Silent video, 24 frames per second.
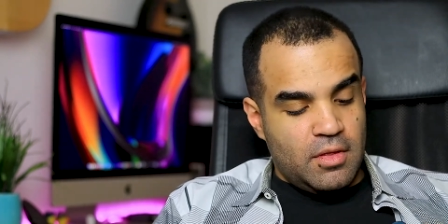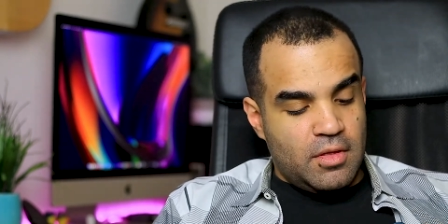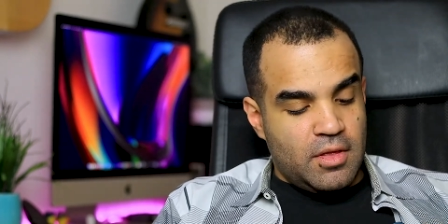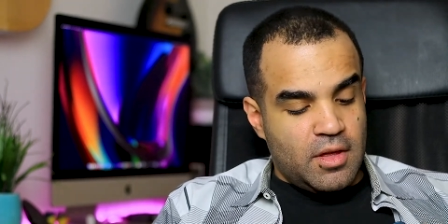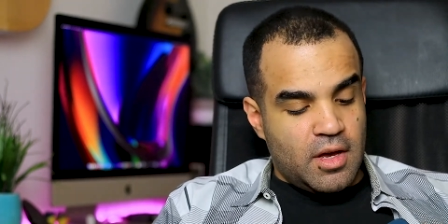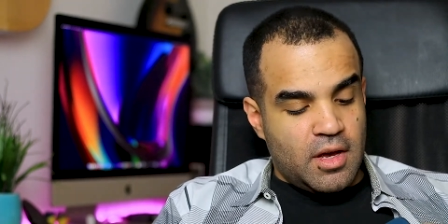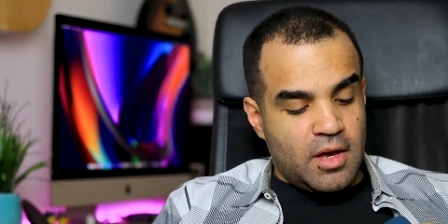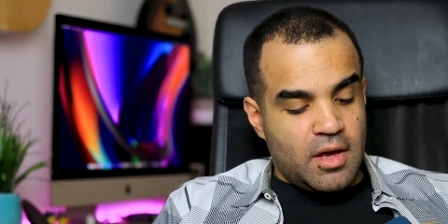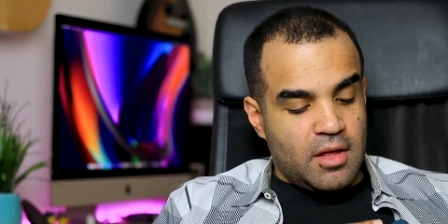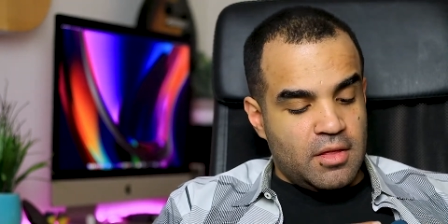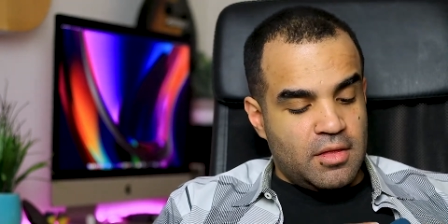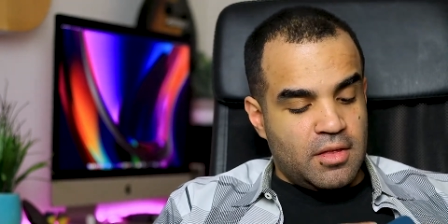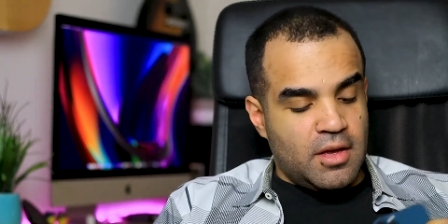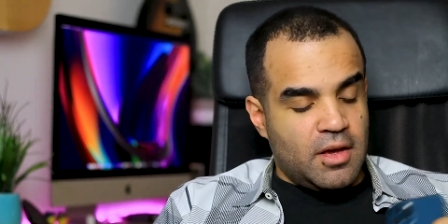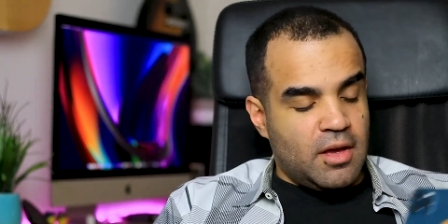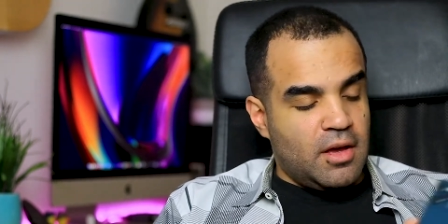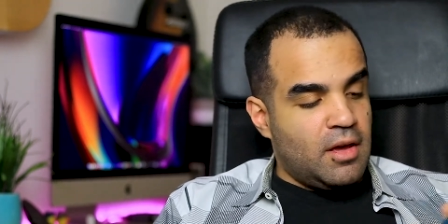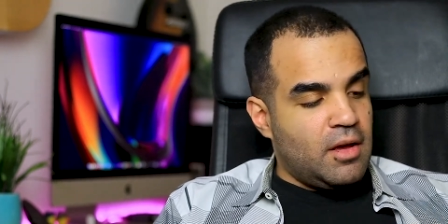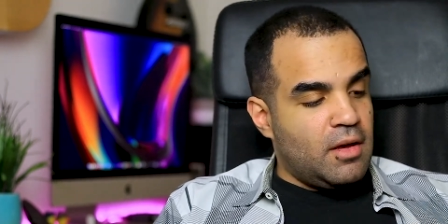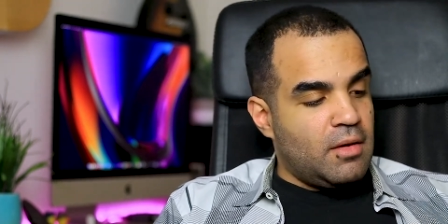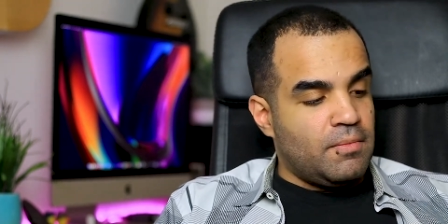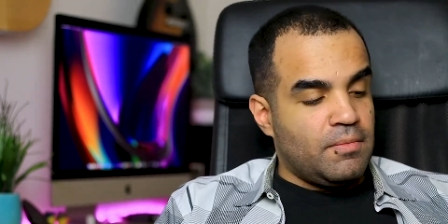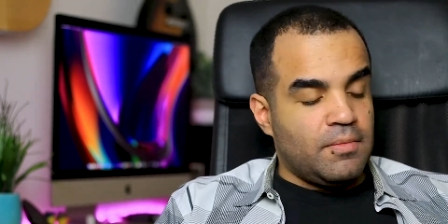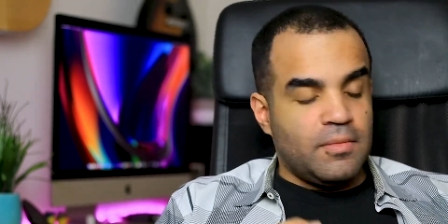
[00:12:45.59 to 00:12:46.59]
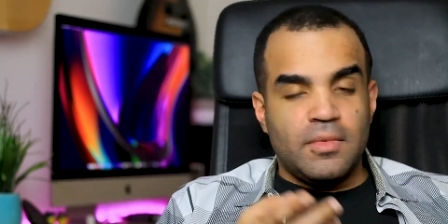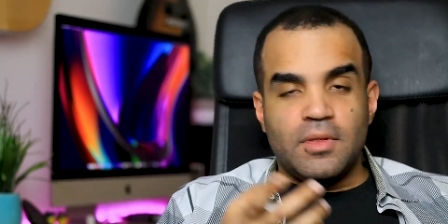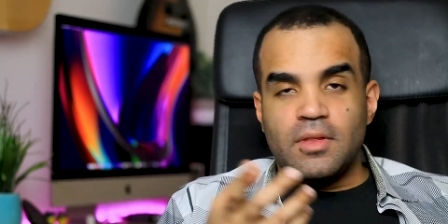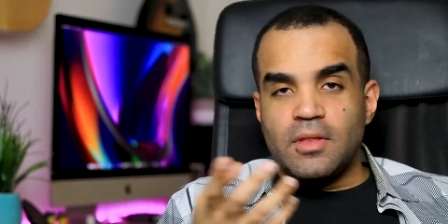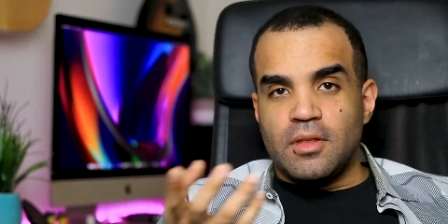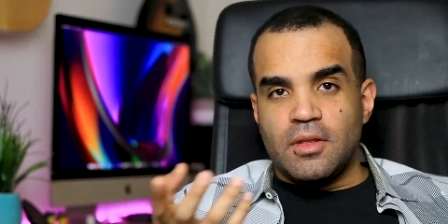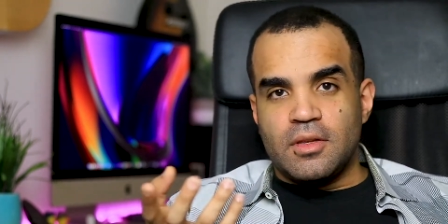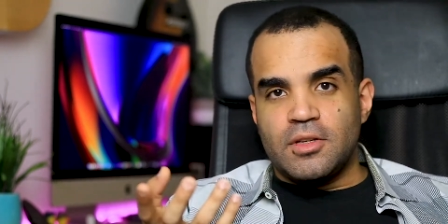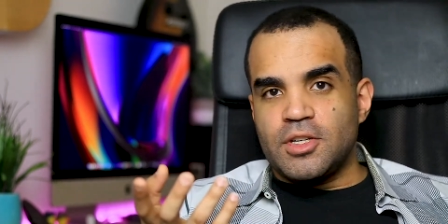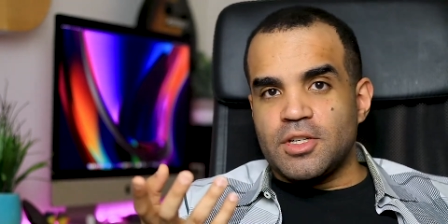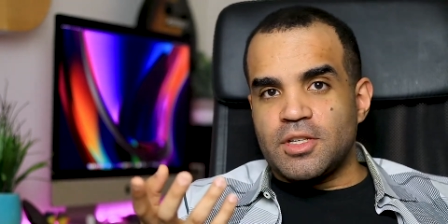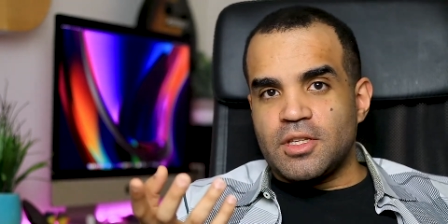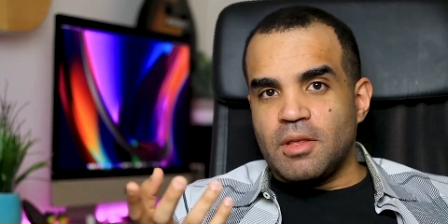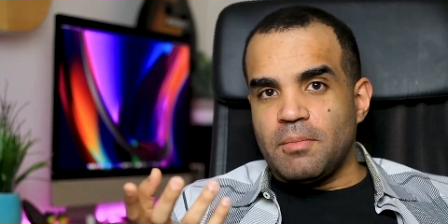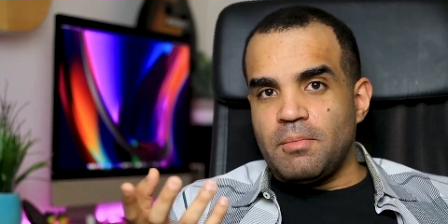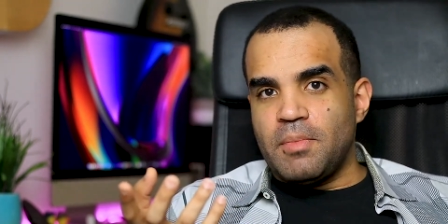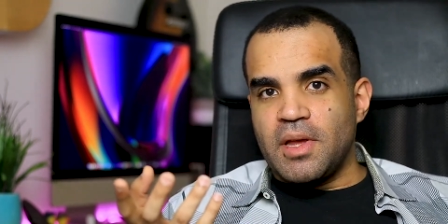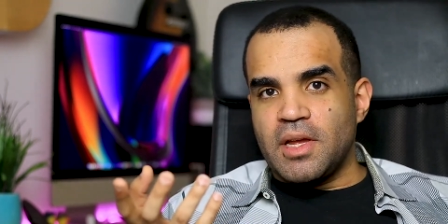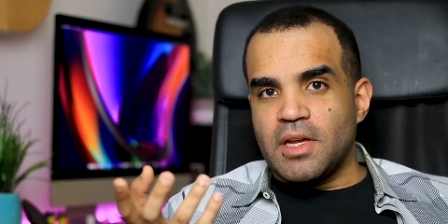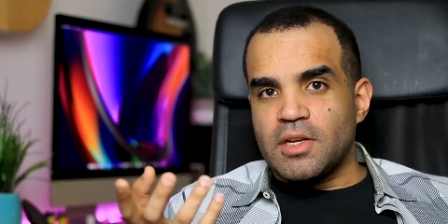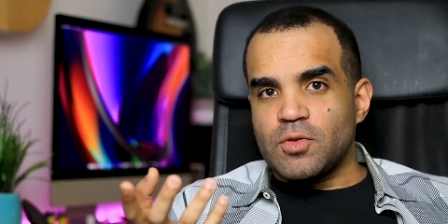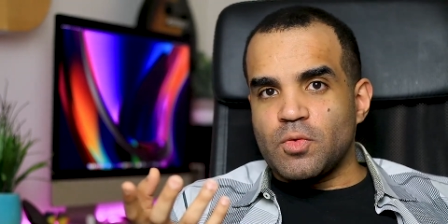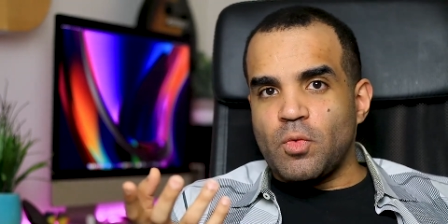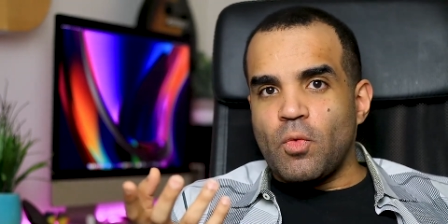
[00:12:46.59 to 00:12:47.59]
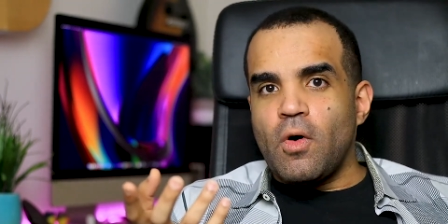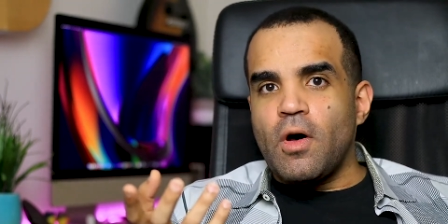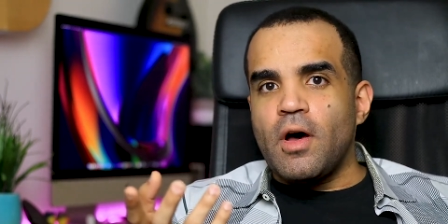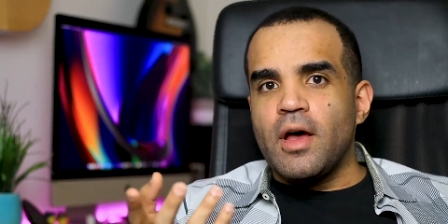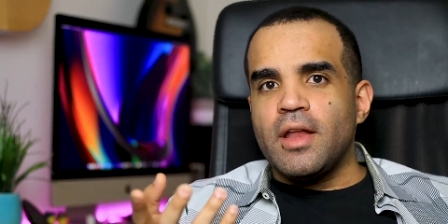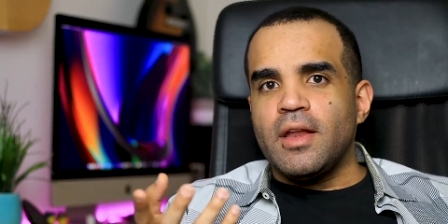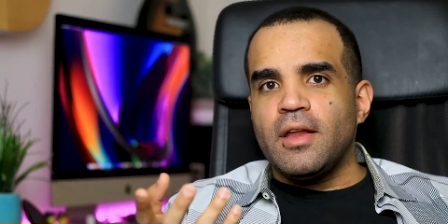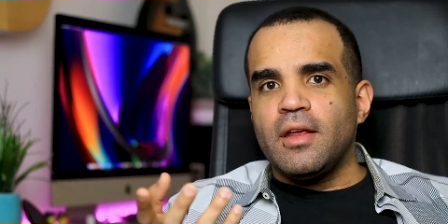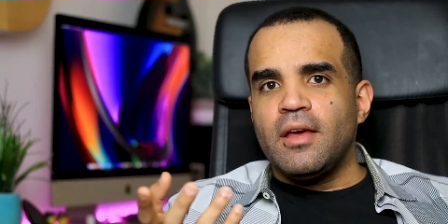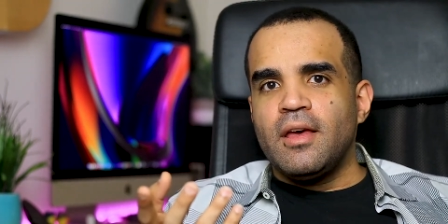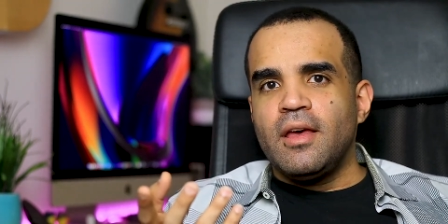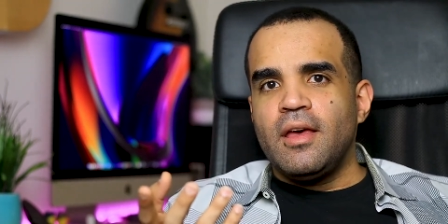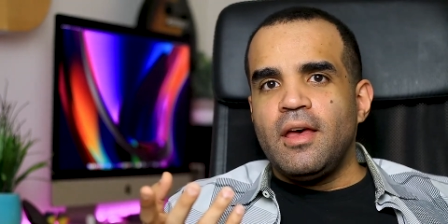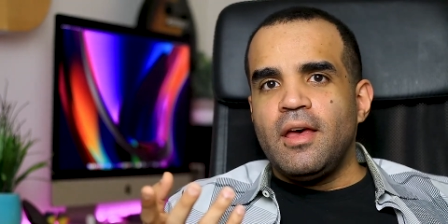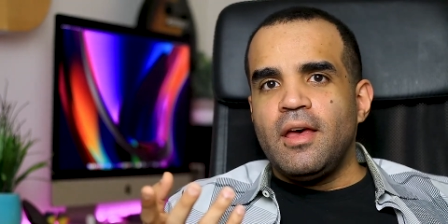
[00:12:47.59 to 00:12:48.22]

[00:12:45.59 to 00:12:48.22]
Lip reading: the biggest one,